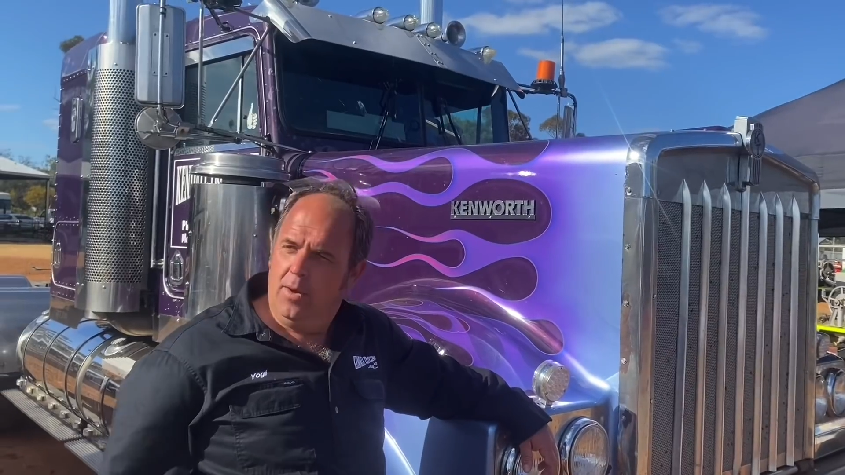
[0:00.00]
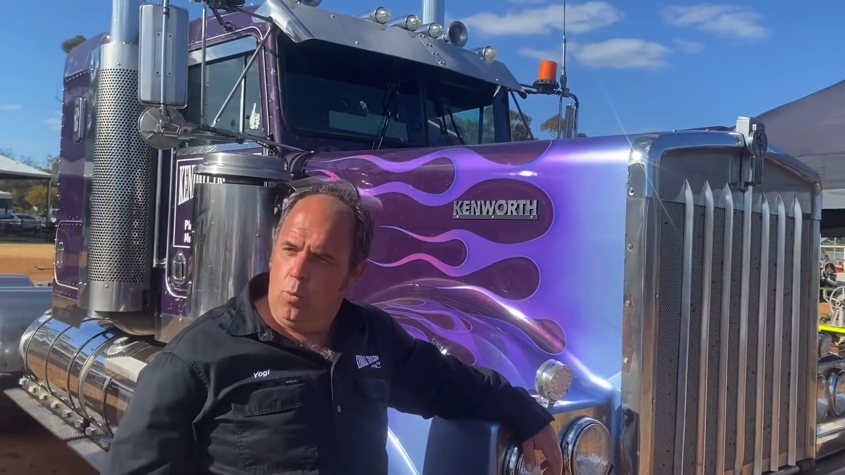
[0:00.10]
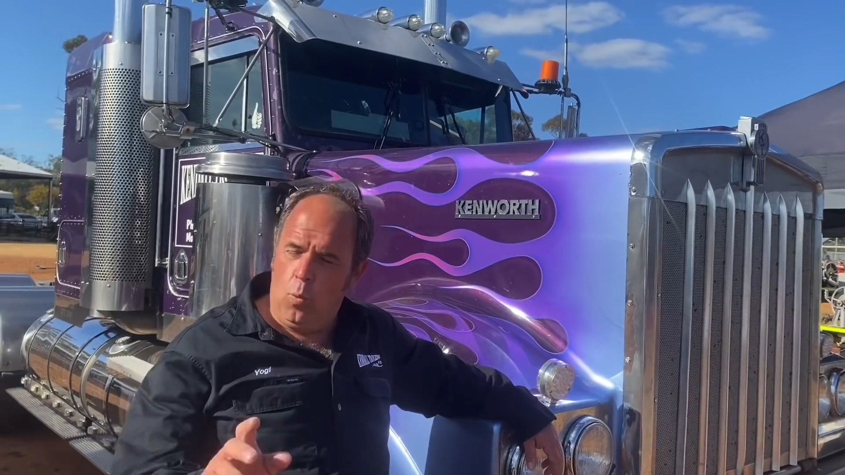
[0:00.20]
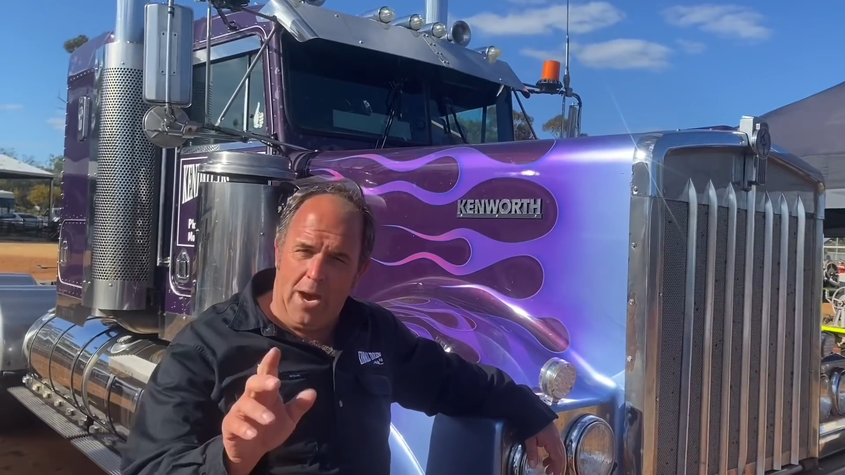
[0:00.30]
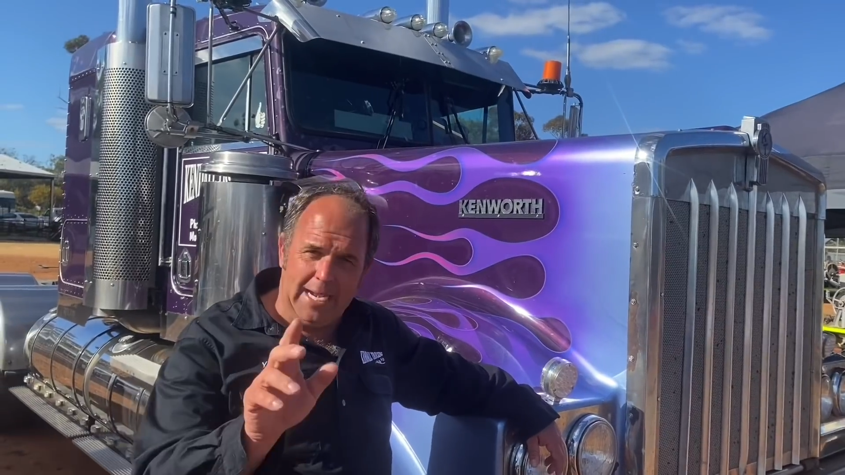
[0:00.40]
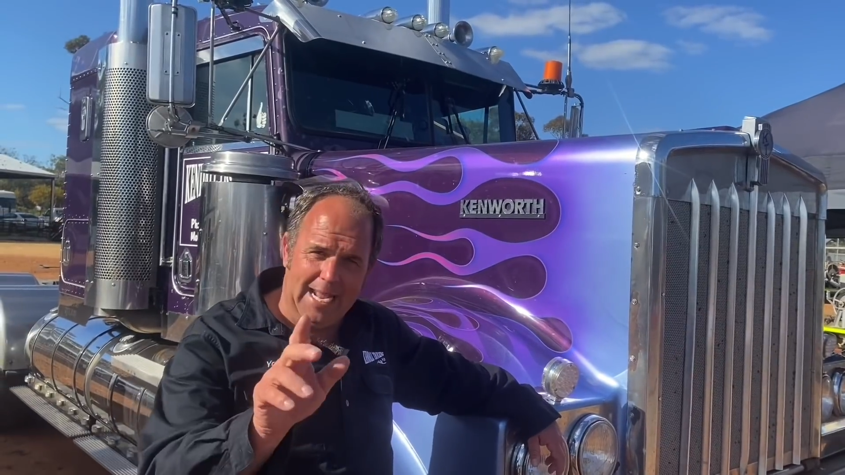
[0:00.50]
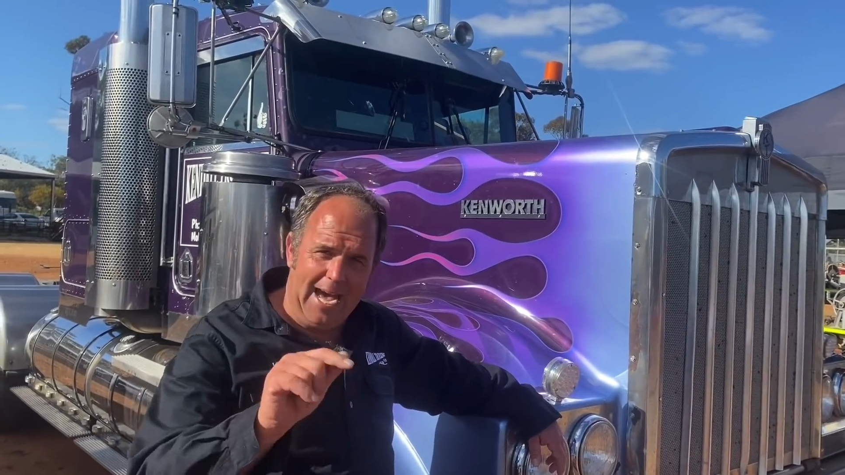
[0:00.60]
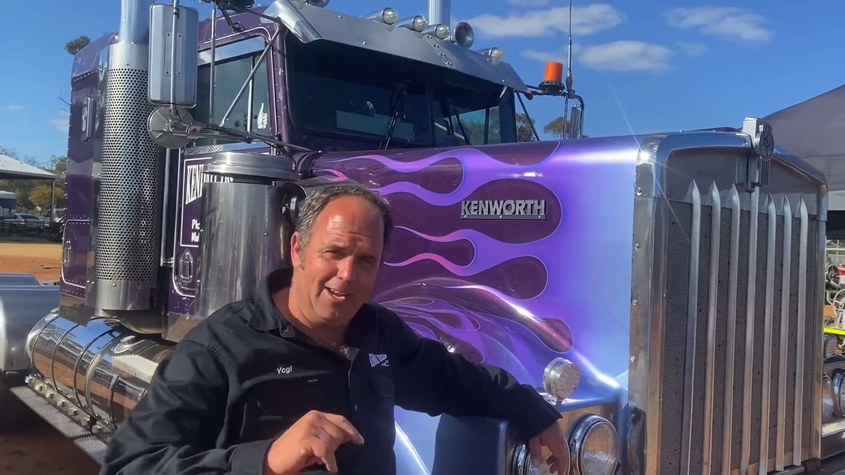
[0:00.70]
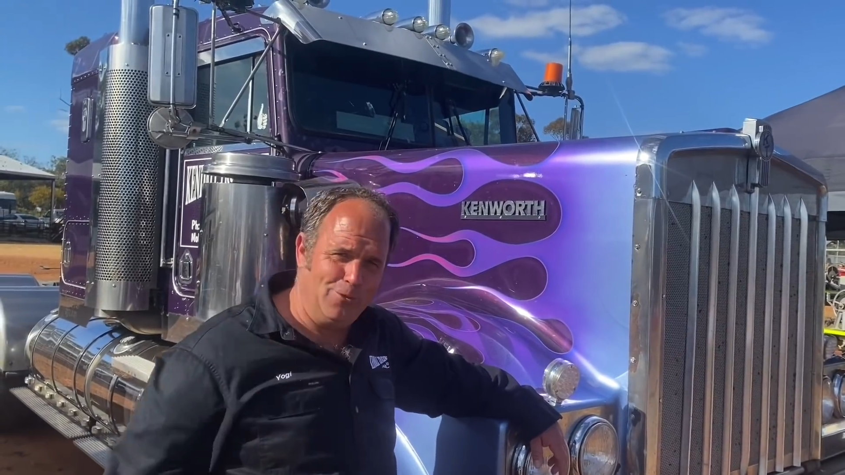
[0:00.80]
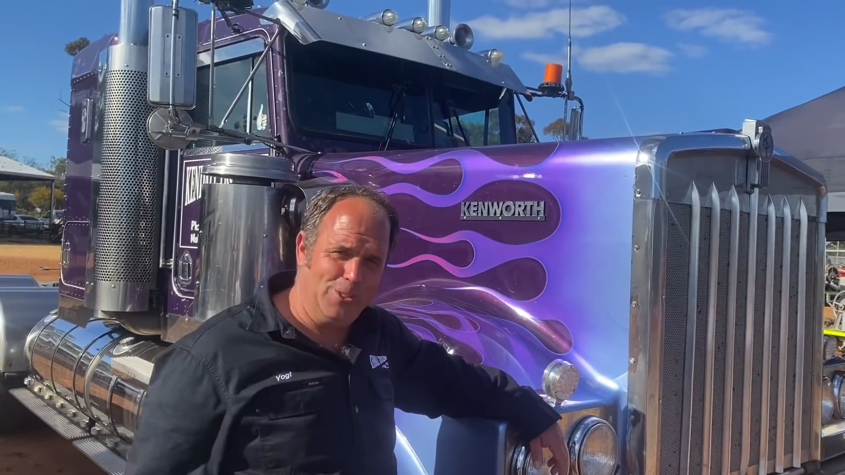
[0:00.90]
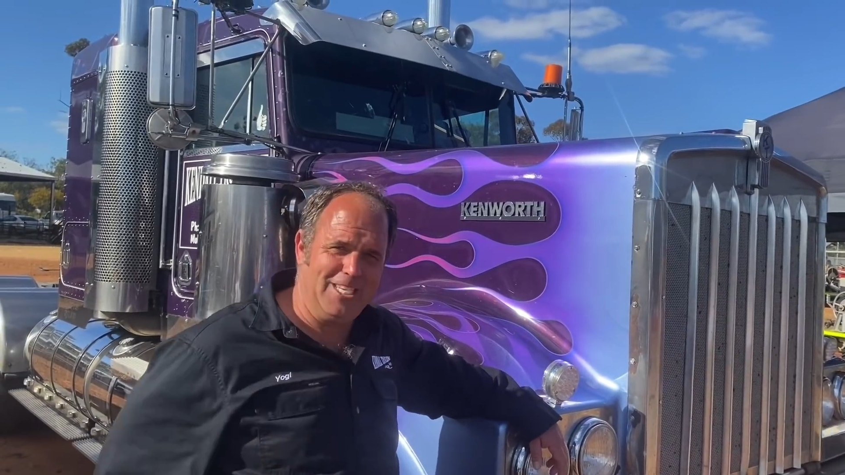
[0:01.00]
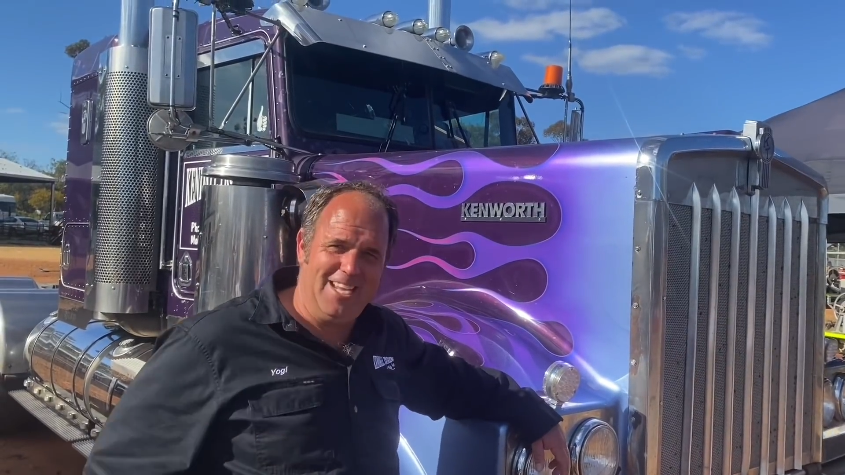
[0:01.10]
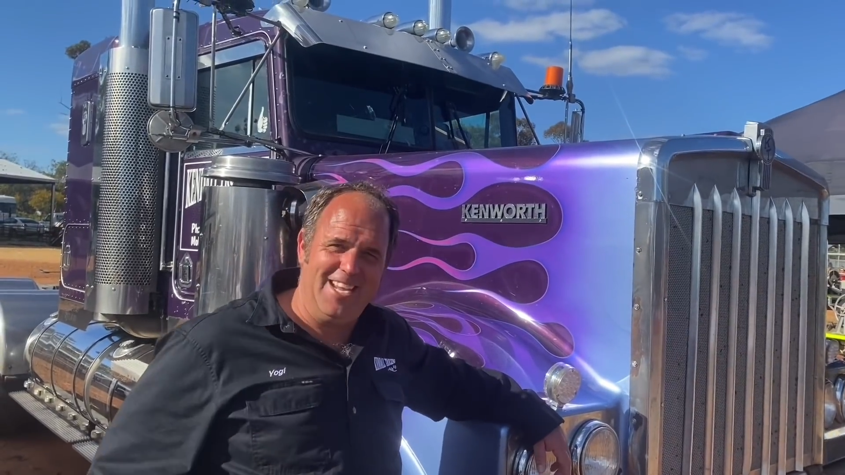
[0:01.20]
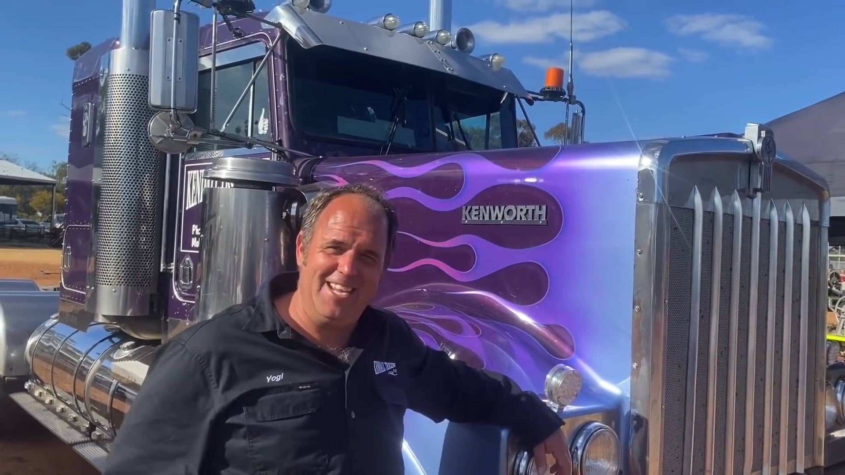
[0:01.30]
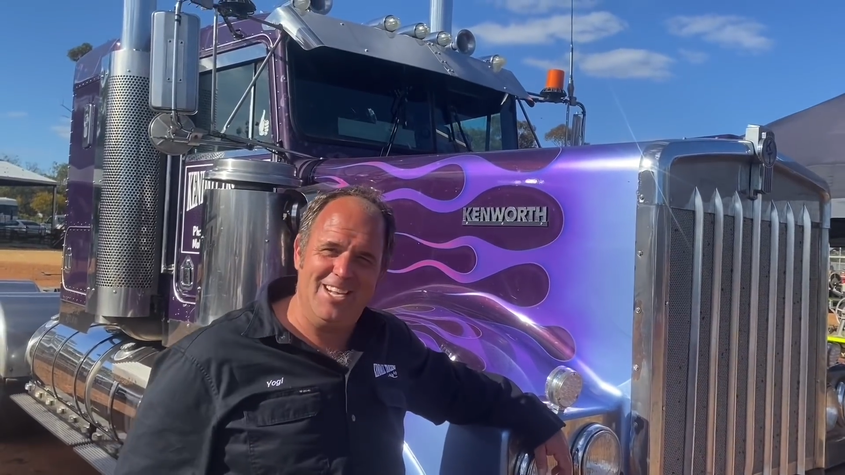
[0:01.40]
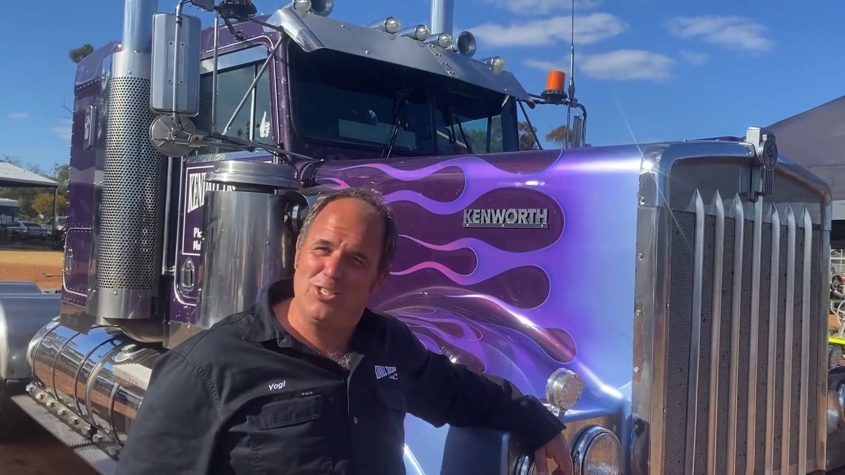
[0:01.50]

100-year